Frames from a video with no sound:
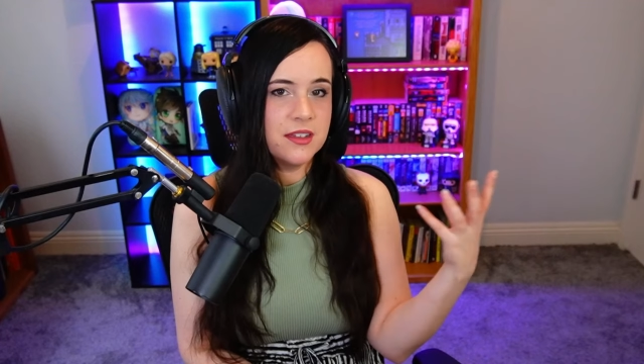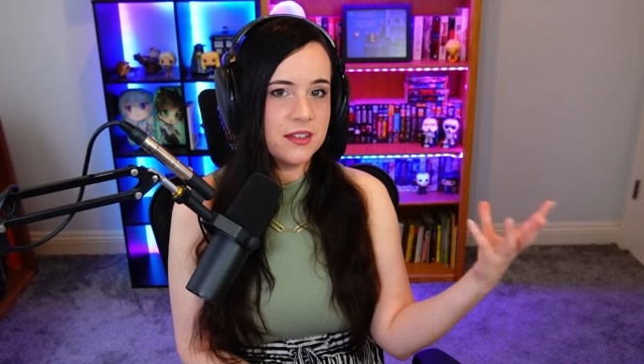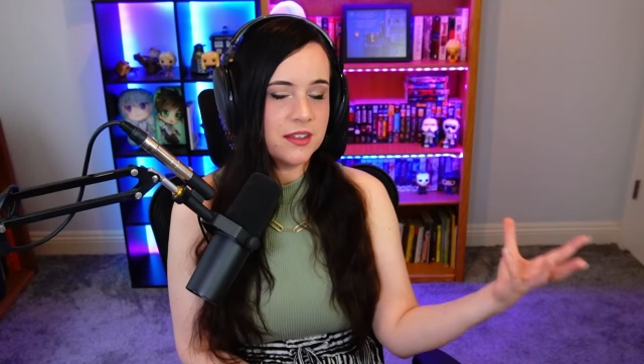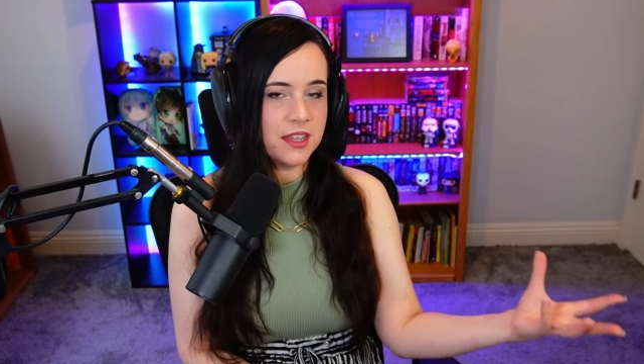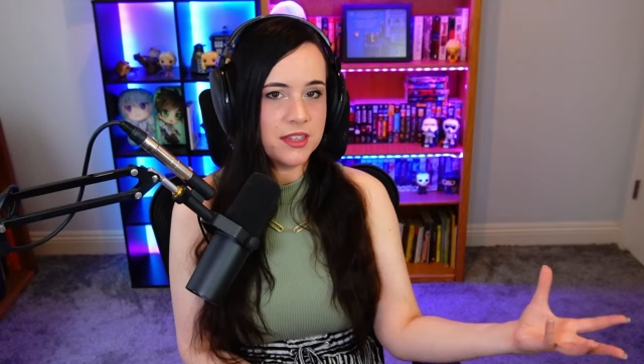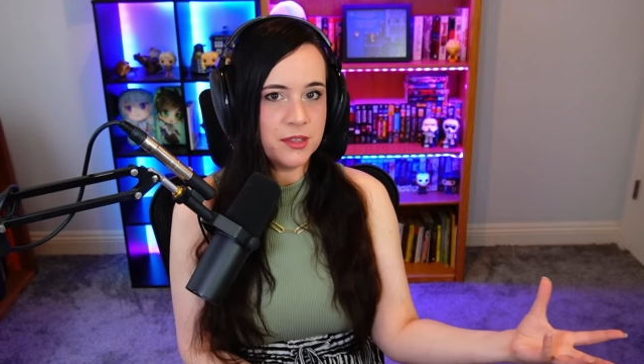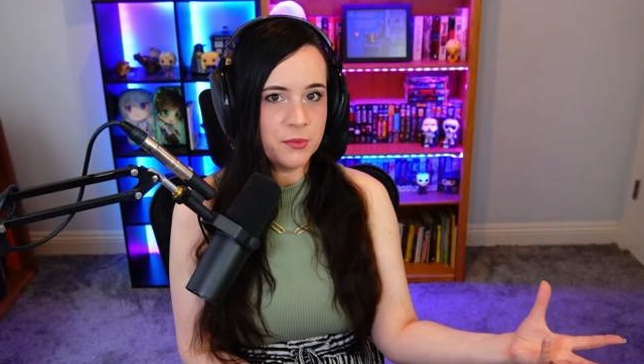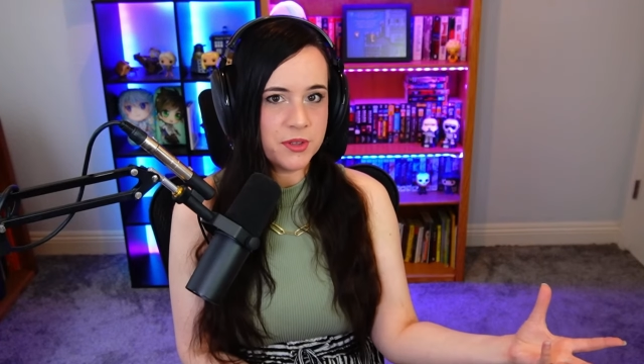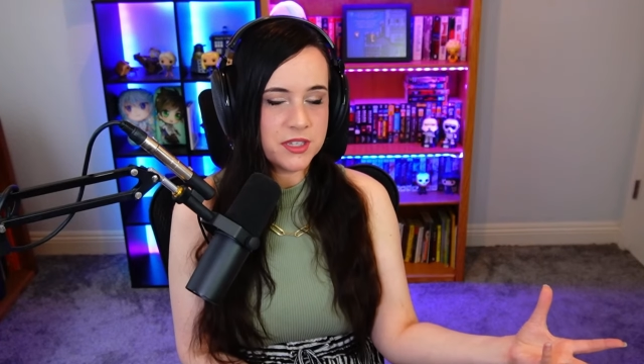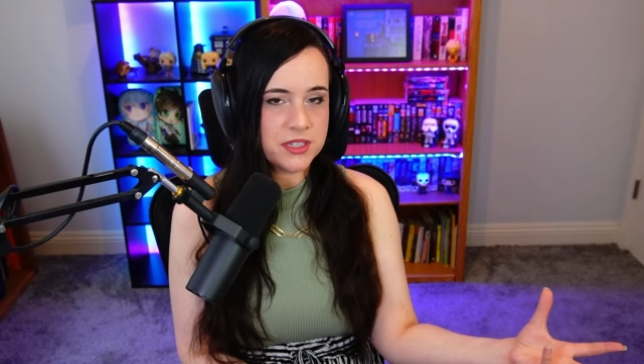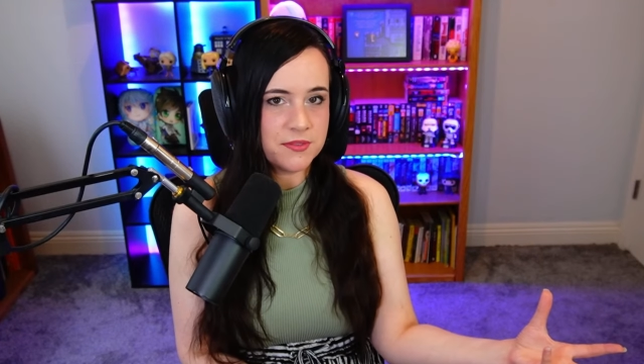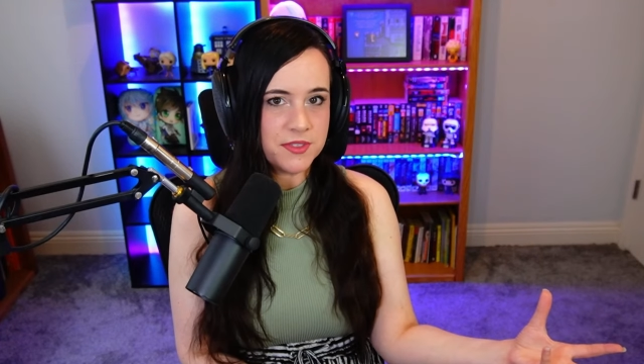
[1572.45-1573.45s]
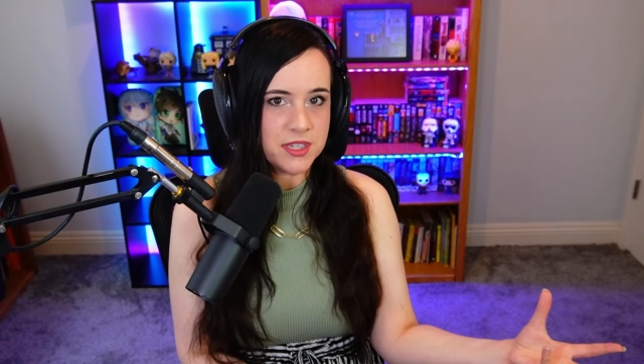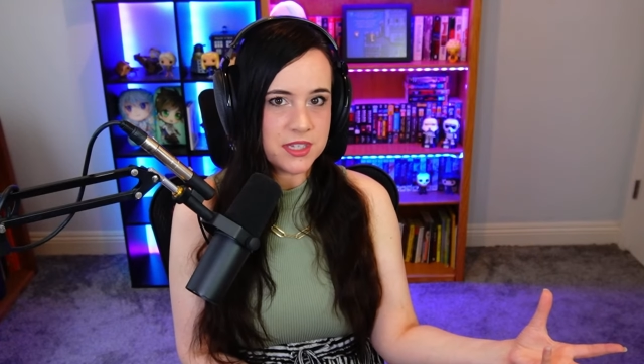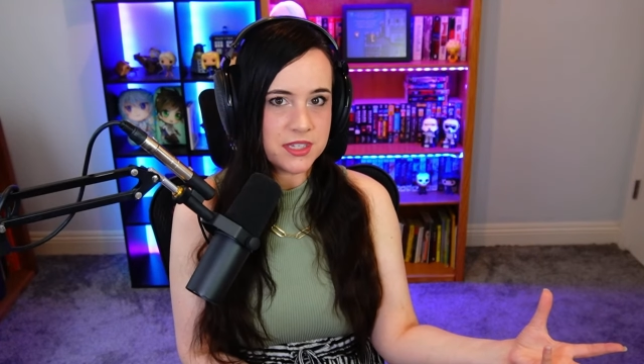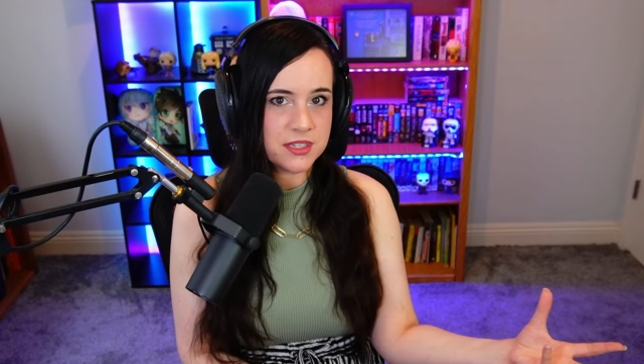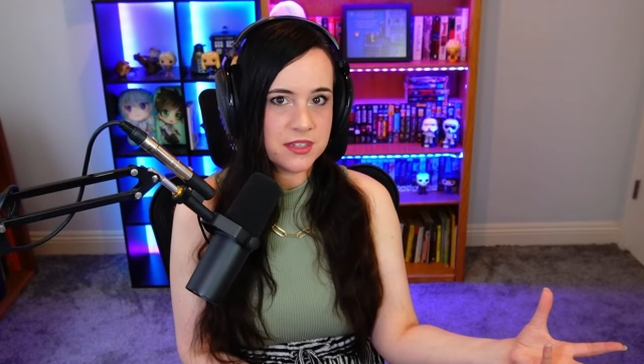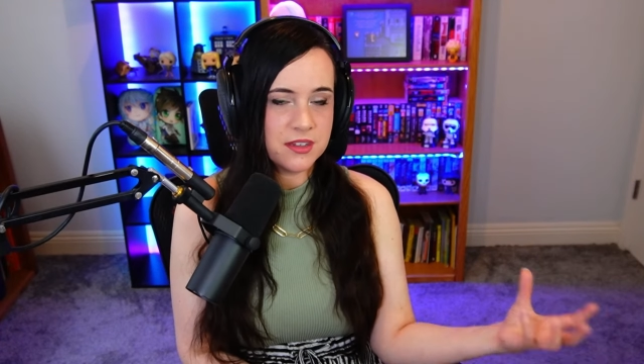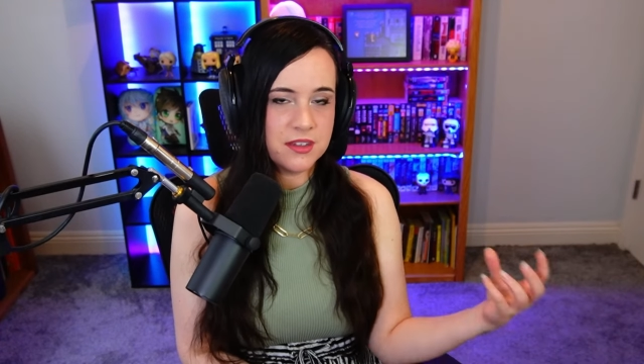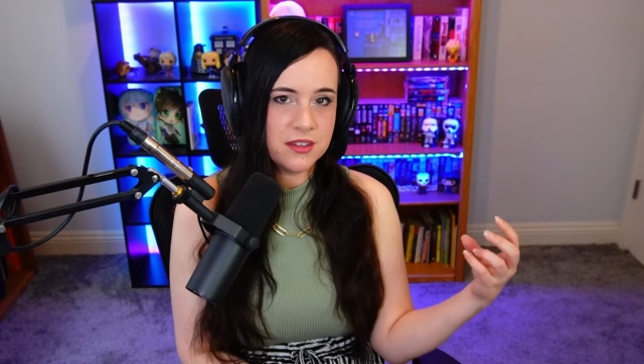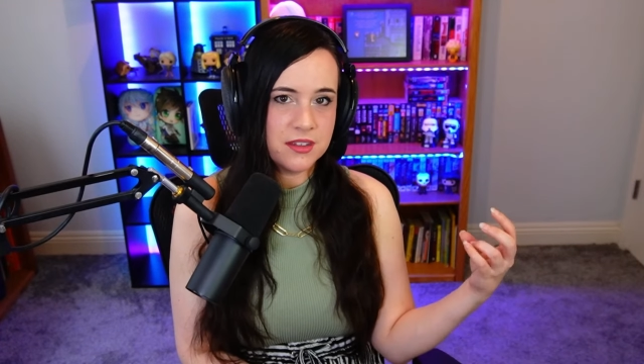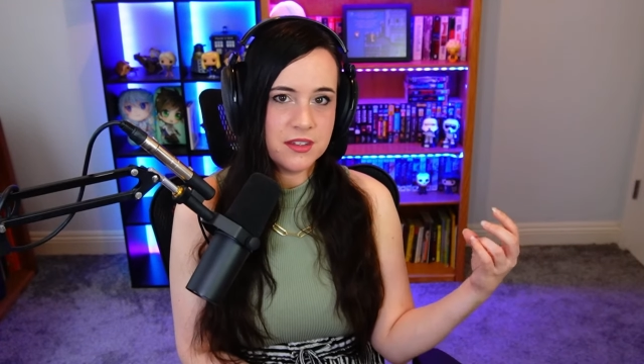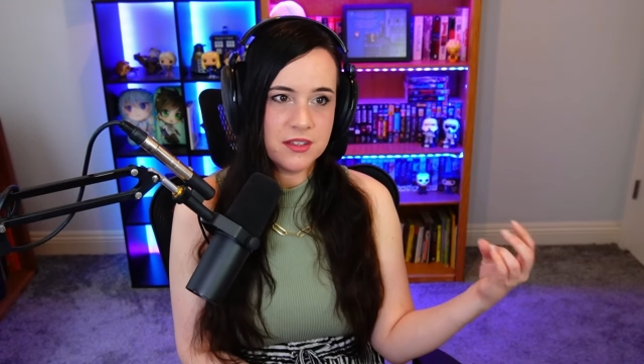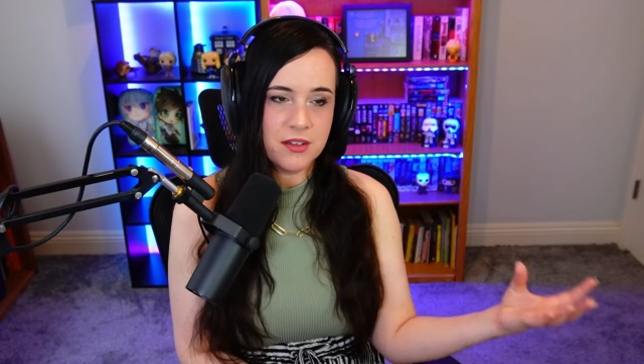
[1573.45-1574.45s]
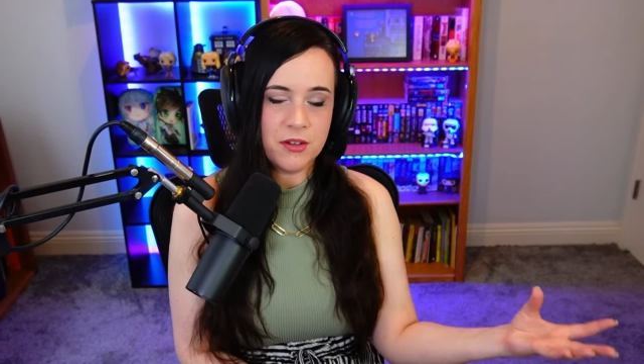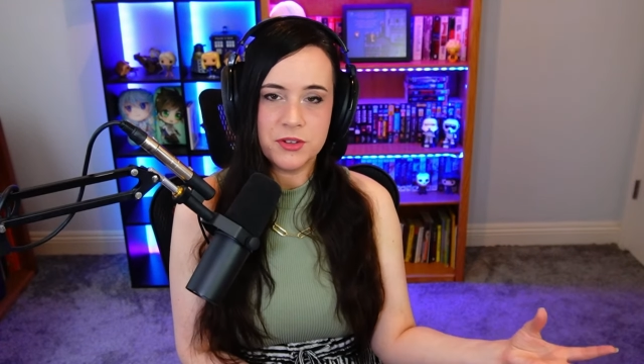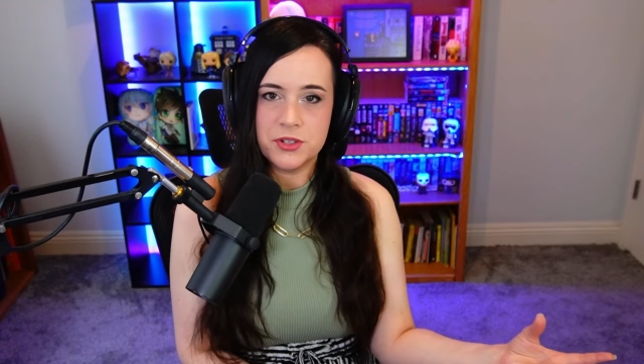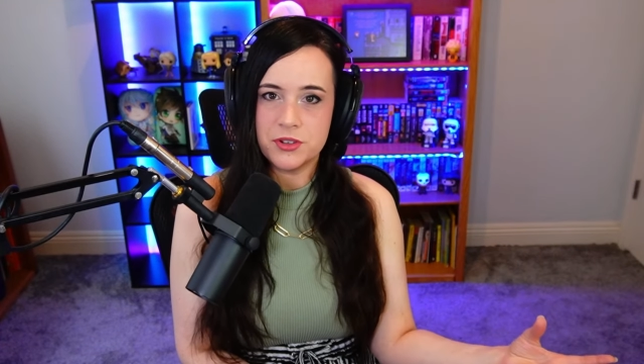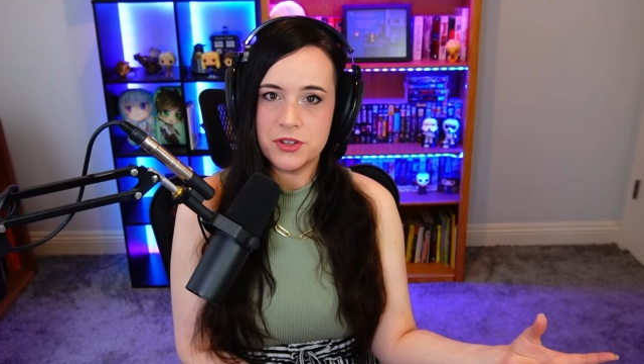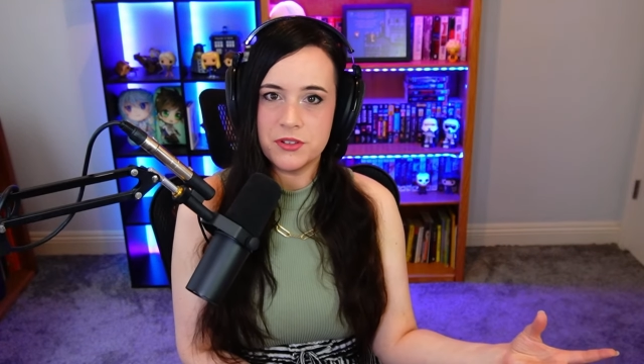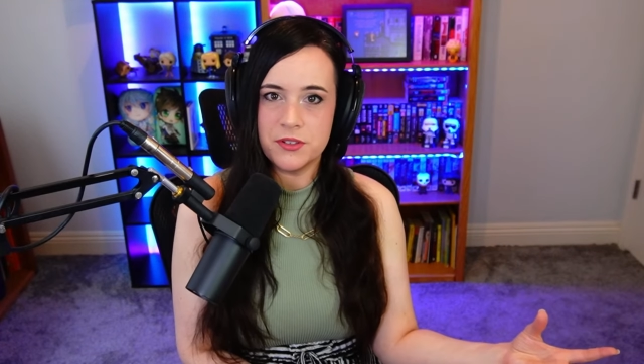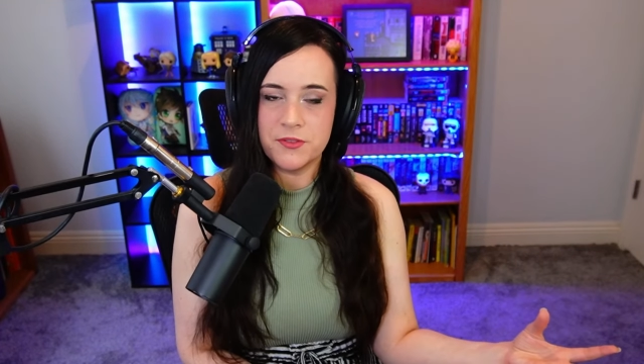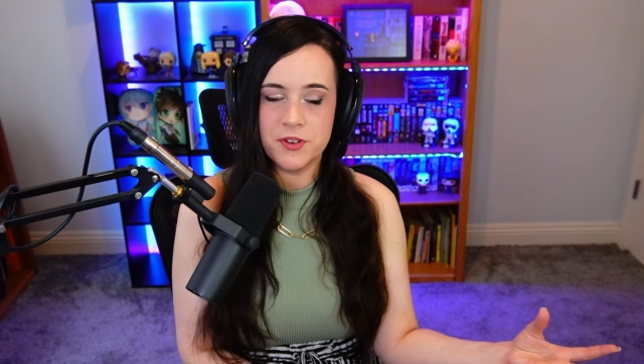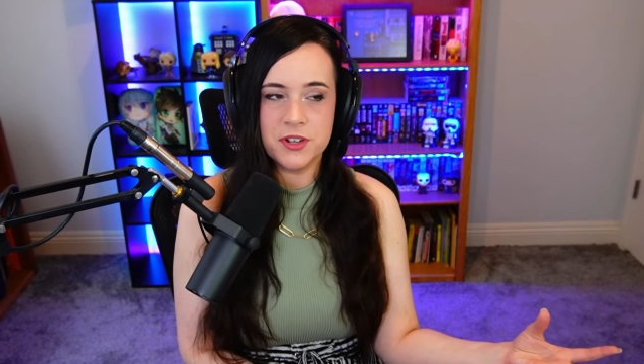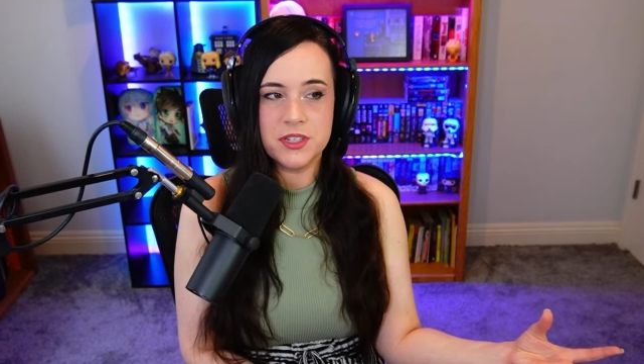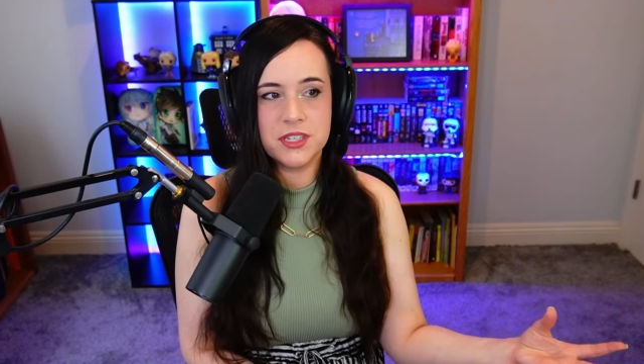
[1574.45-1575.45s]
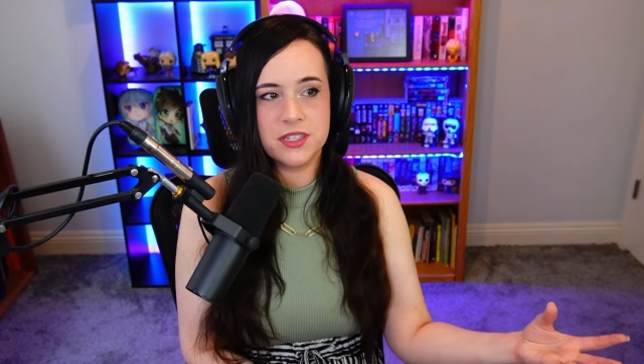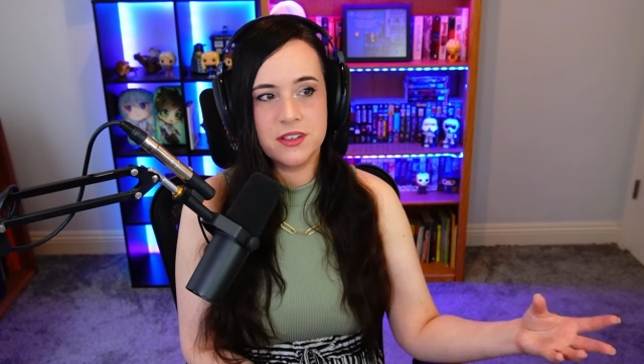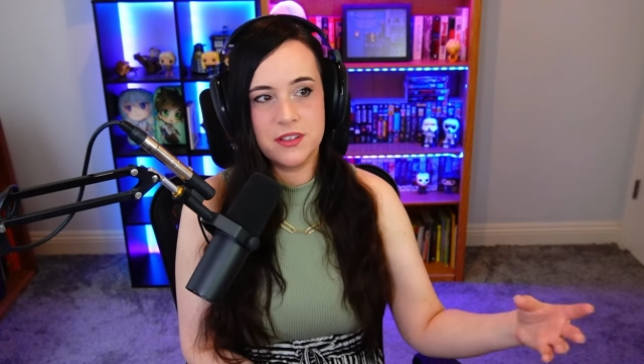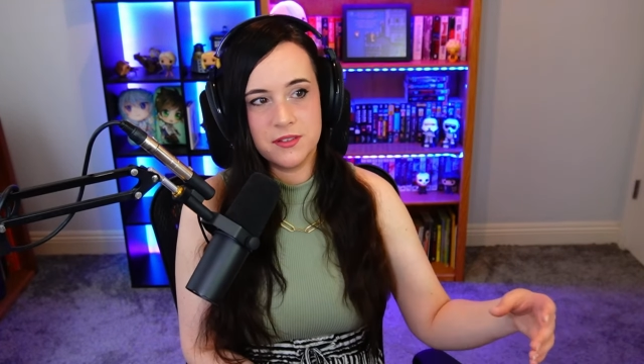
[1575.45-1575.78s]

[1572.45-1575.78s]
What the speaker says: like the ones of this alter universe,